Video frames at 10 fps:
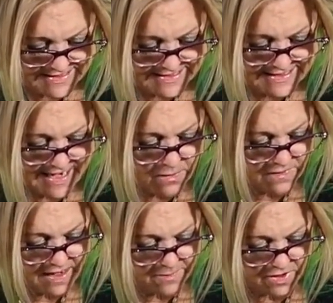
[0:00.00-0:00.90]
to stay where
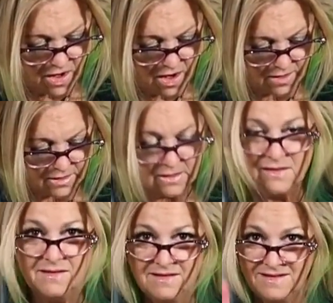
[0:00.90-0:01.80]
they belong,
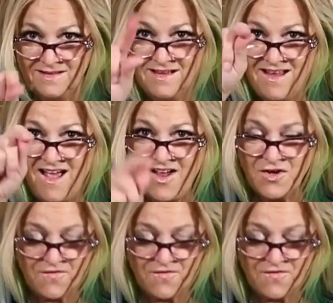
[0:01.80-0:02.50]
on your